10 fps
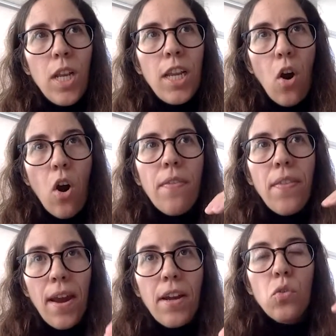are
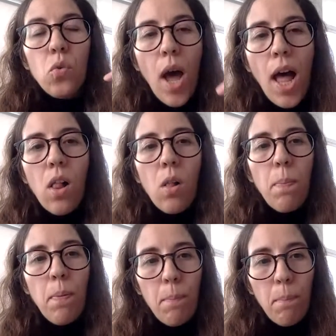there to
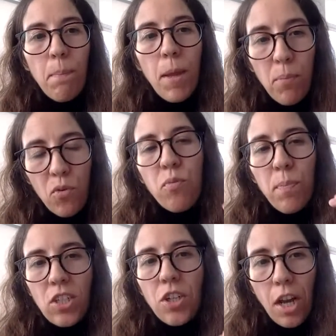help improve
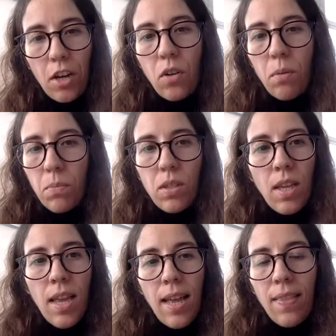patient outcomes.
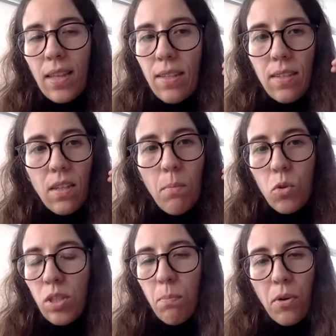That's the
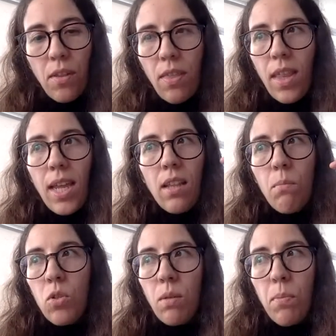most important thing. The
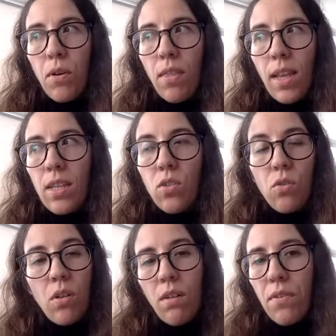most important thing is
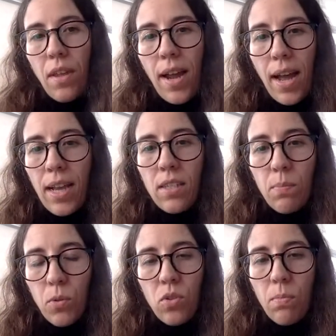to deliver the
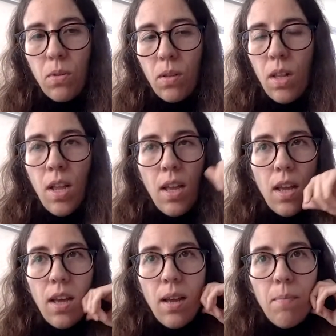highest possible
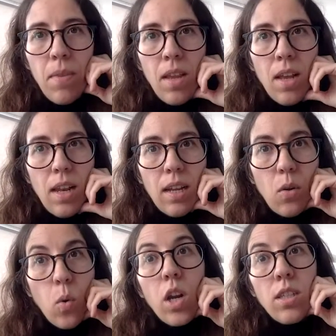
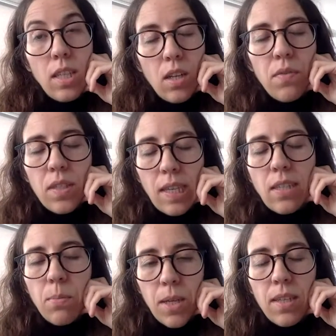quality of
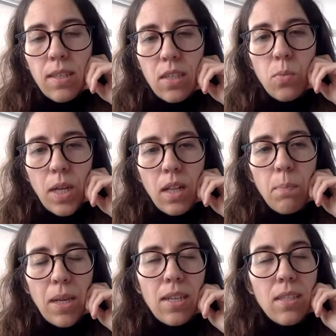assessments as well,
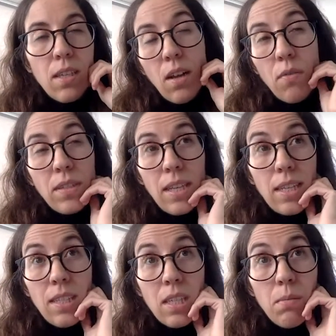because obviously
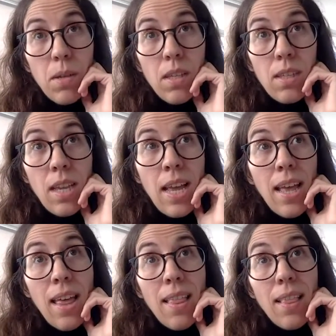assessments,
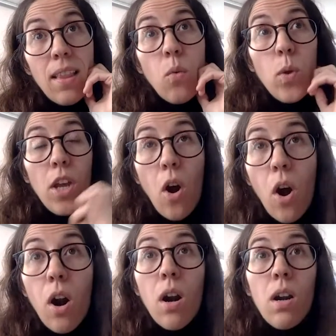we
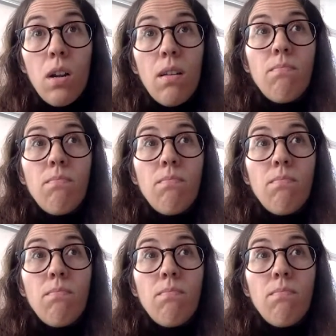are